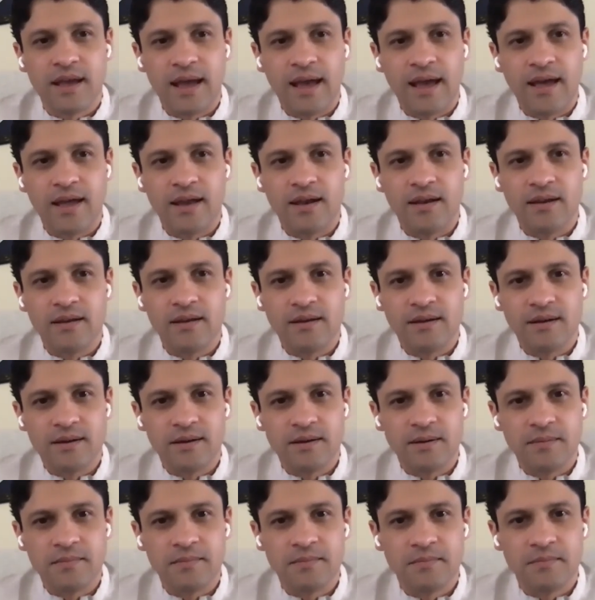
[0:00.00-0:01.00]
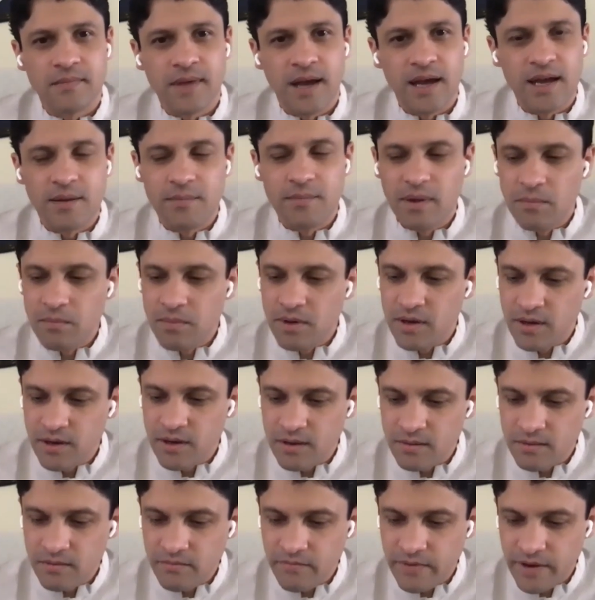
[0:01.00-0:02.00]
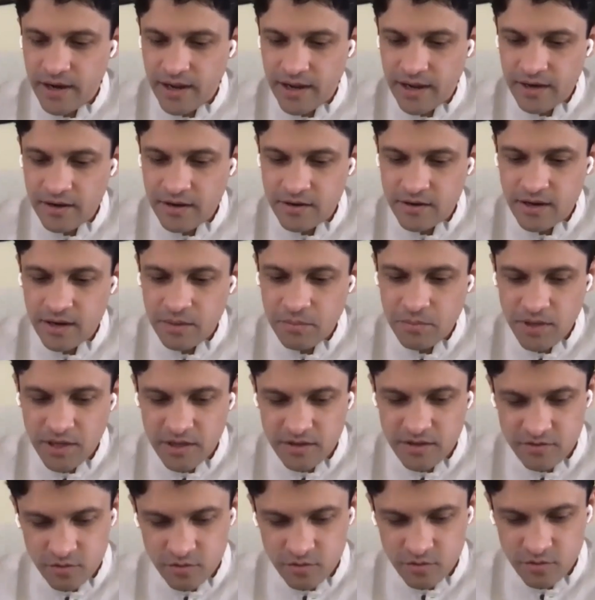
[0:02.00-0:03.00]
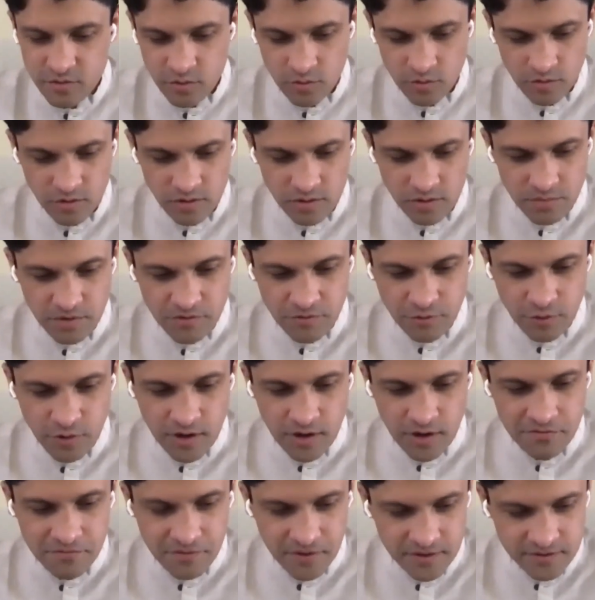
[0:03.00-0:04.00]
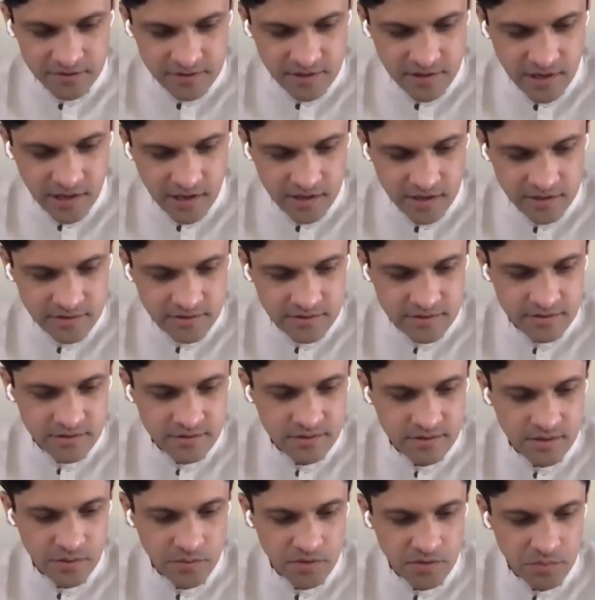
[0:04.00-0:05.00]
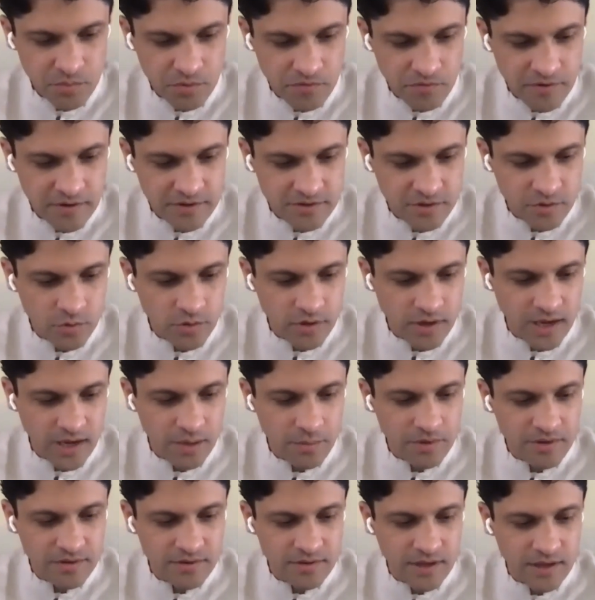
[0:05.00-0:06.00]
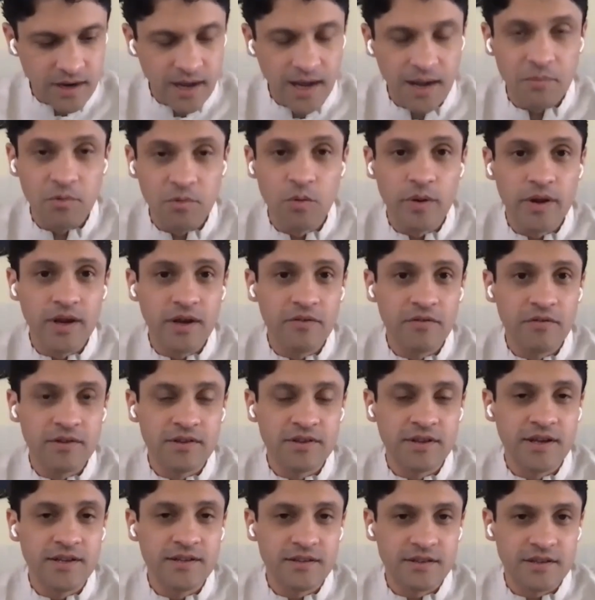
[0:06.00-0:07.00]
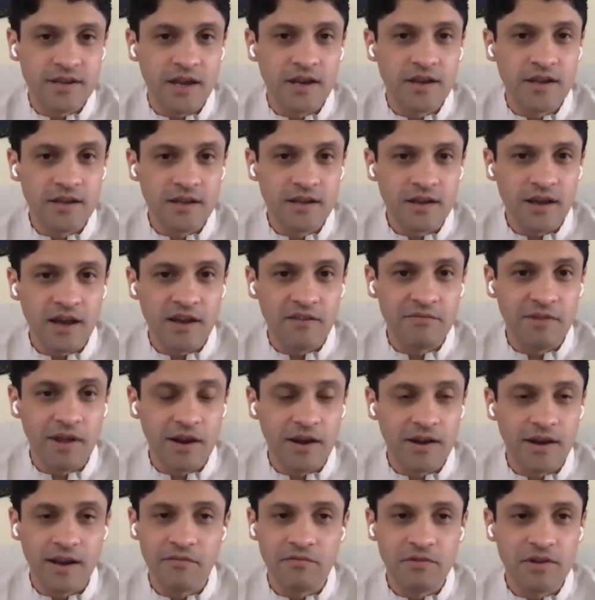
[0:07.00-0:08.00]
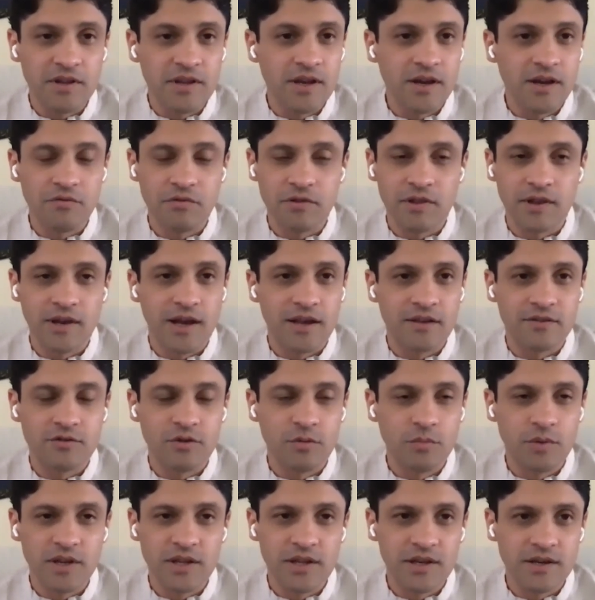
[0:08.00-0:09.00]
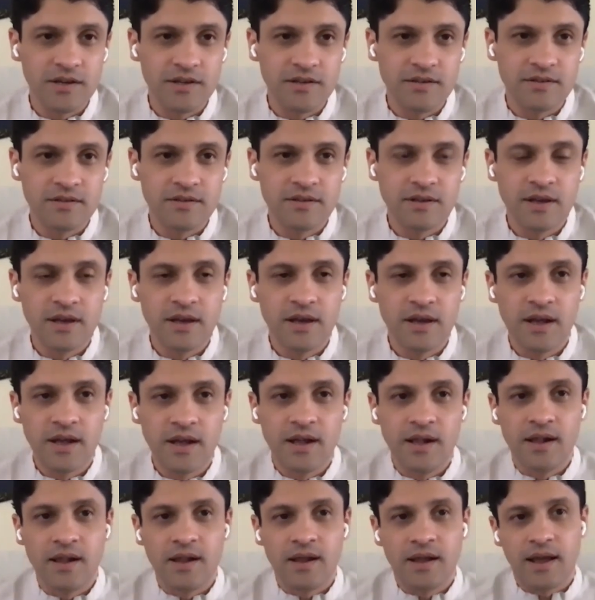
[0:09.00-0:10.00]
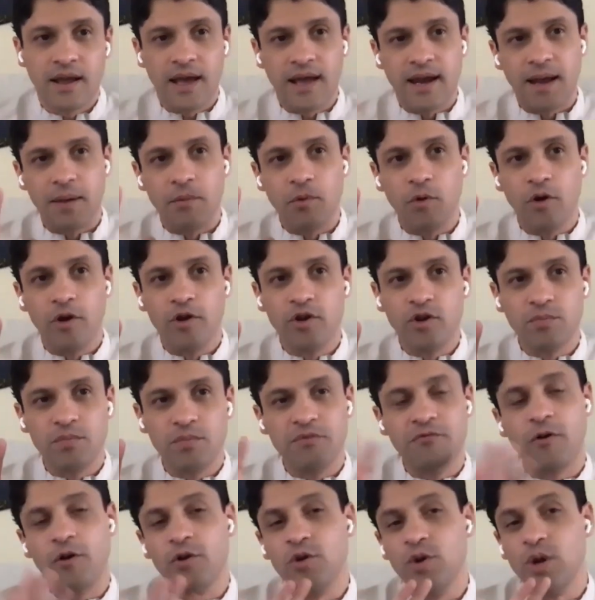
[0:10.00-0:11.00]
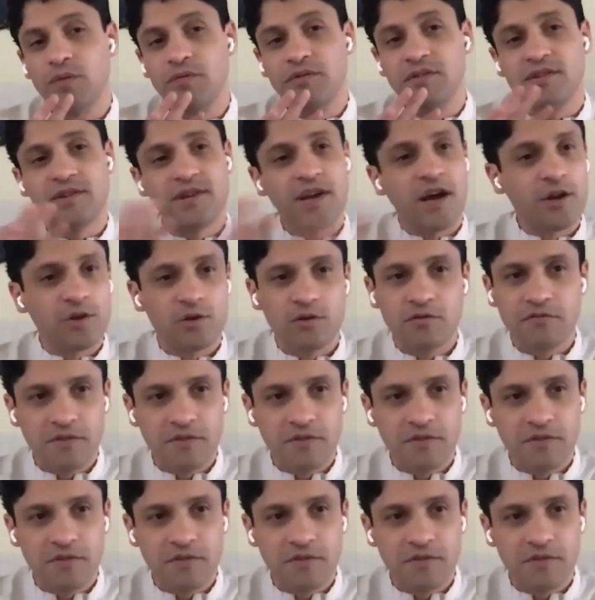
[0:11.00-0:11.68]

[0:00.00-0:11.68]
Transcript: And I remember when I entered MBA school, before our first class, there was a professor who came and said, I'm doing a research study. I've done it every year for the last so many years. And I'm going to, before you even start